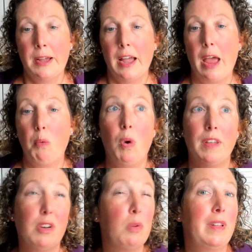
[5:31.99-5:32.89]
and what
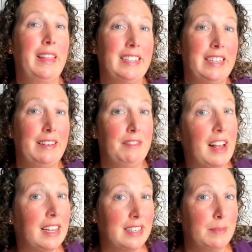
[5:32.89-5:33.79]
they're willing to
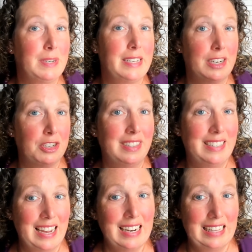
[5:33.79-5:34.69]
invest in potential
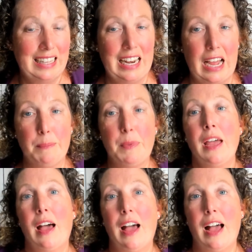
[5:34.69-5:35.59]
data cleanup
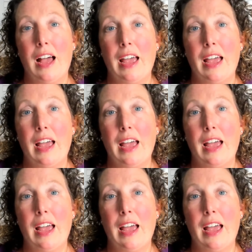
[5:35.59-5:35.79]
uh,